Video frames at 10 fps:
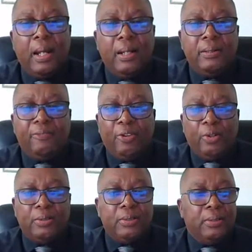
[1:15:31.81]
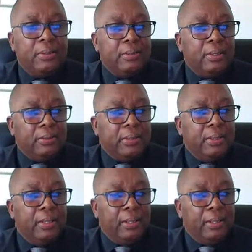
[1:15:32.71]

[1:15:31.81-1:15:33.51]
uh, the floor to Dr.